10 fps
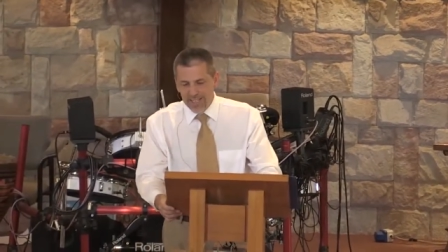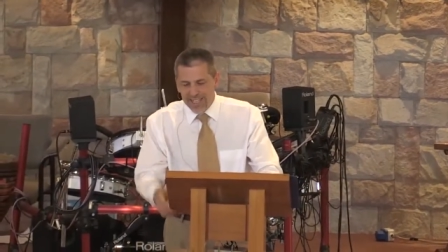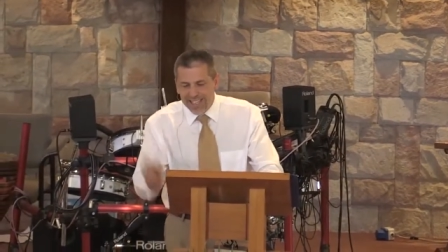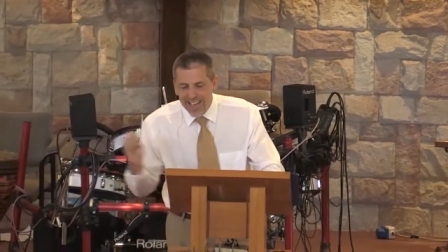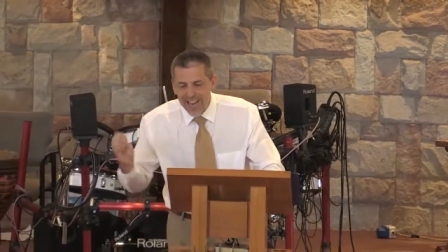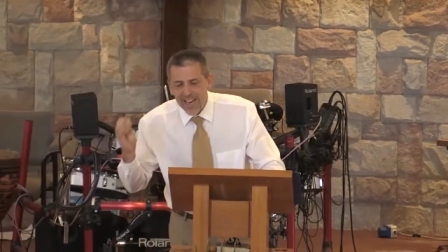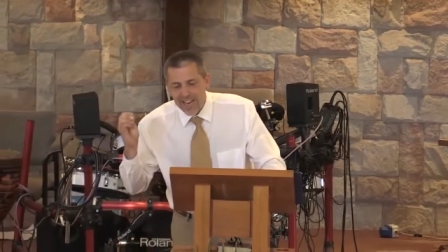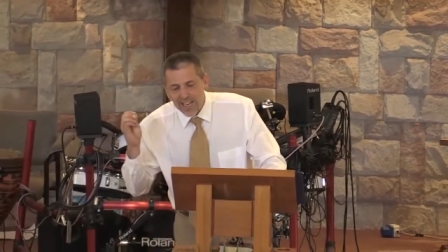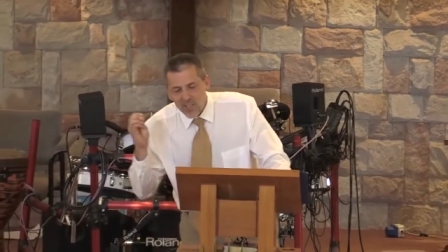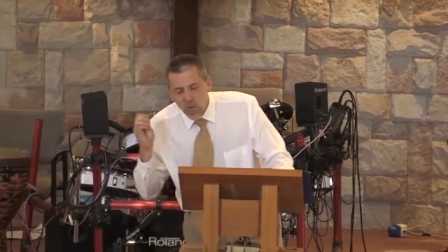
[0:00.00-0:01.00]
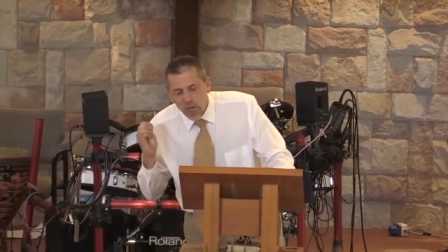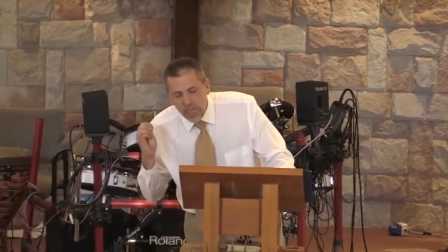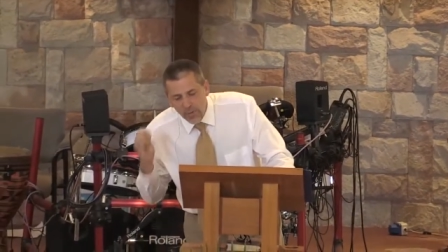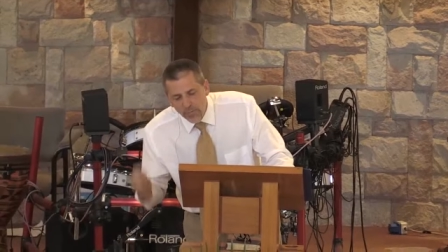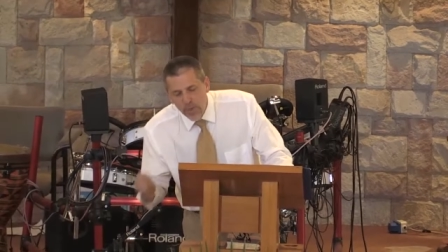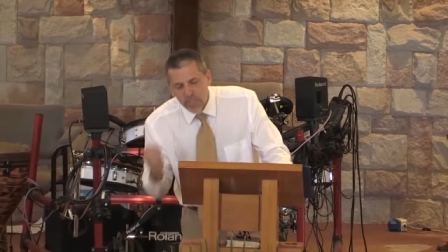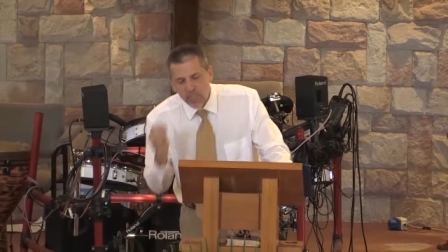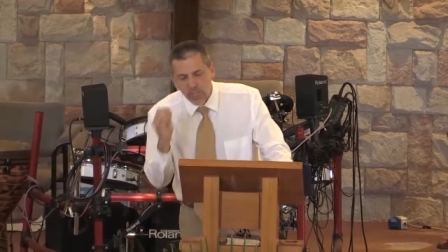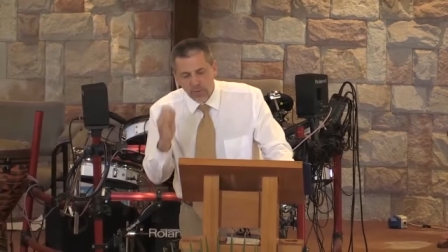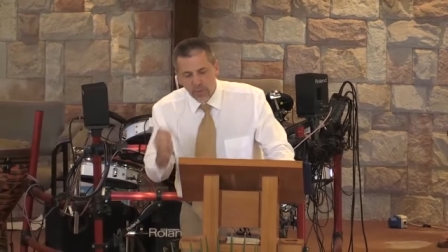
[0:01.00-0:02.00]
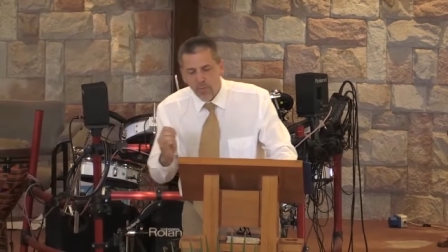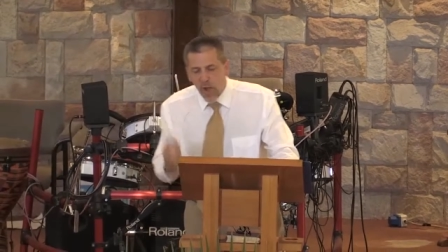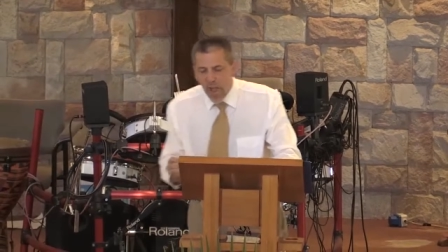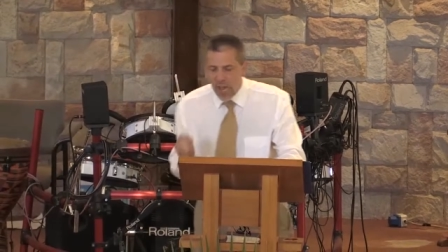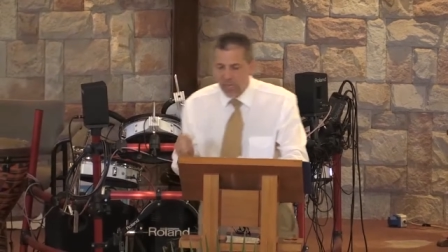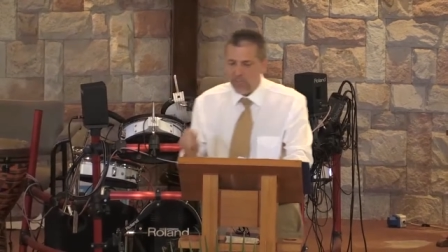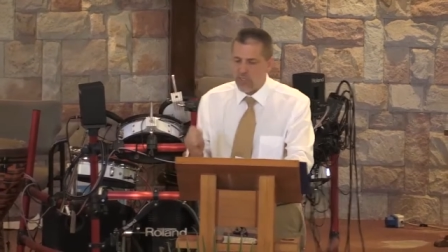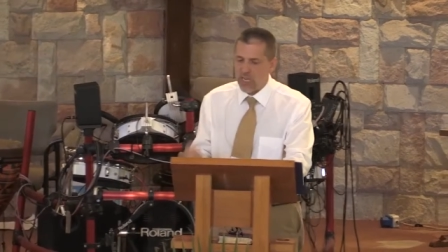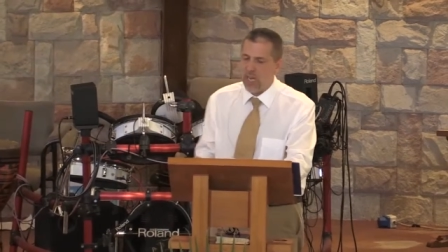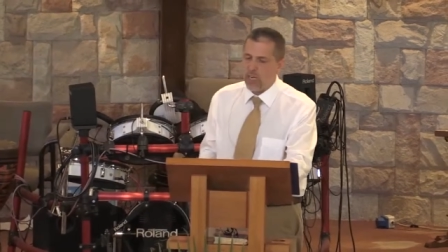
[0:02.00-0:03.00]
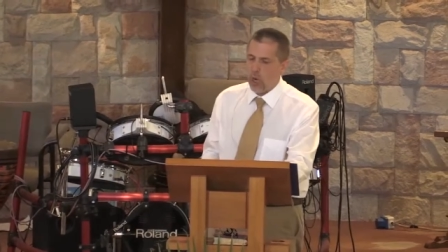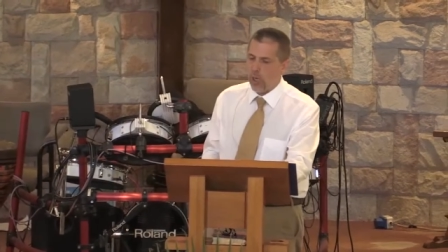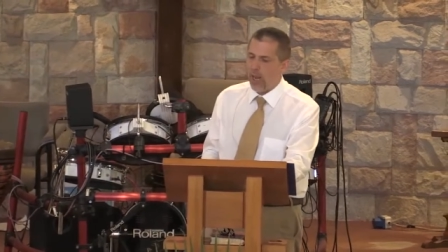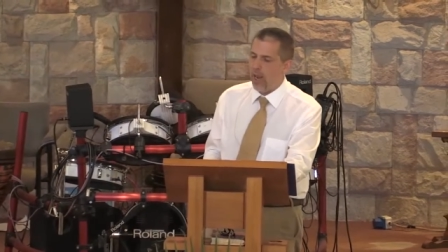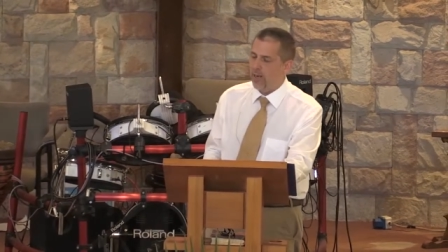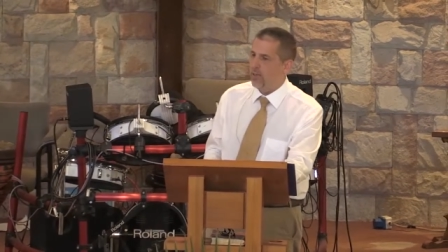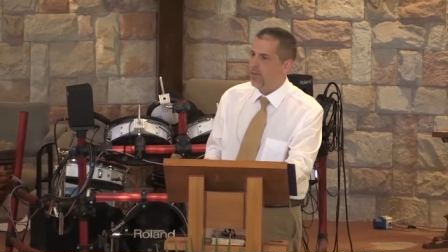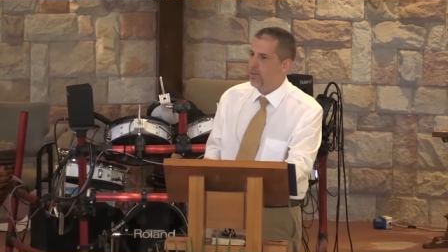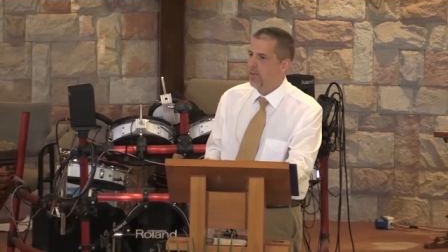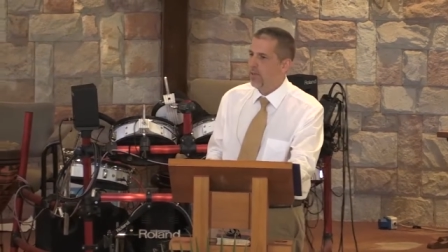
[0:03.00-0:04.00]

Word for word: The king is convicted of the violence in their land.